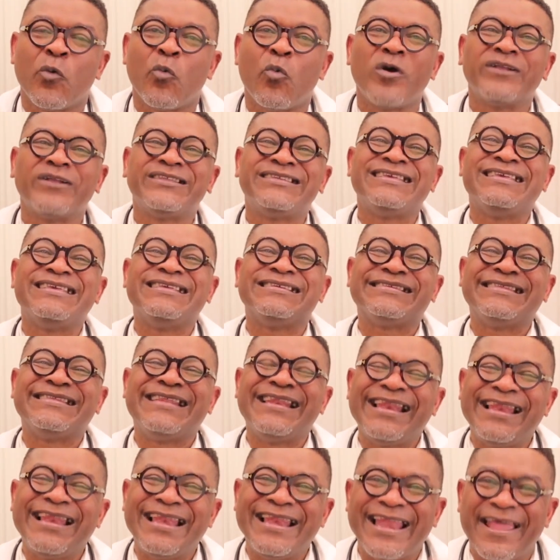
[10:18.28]
What is
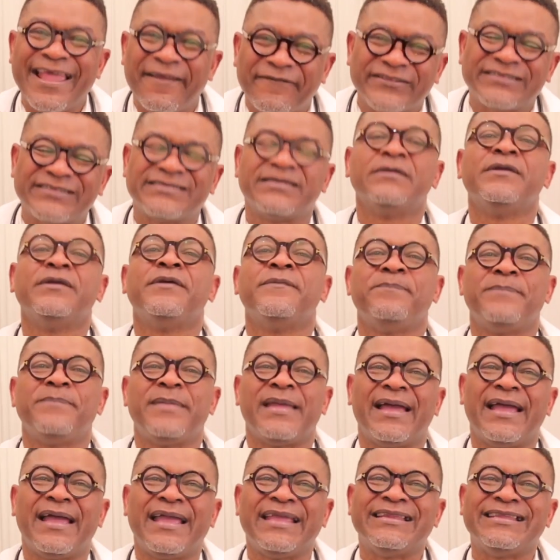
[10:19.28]
left
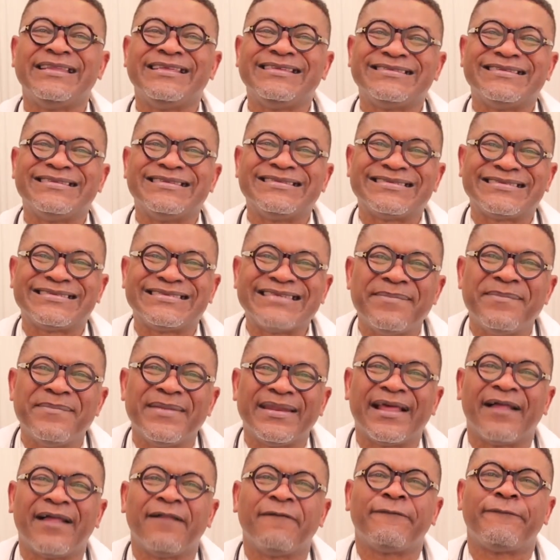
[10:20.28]
behind is the
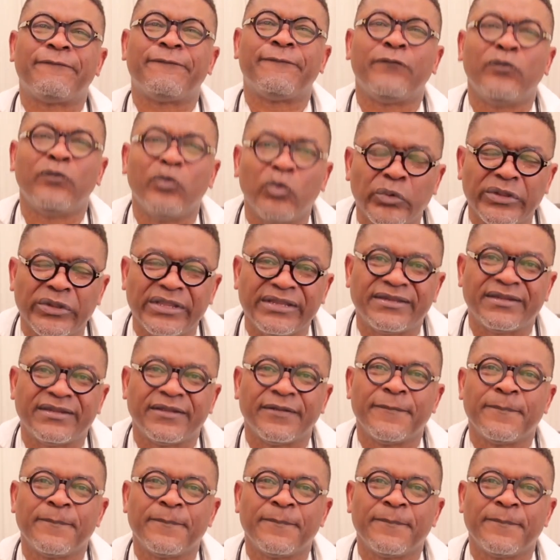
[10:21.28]
seminal fluid,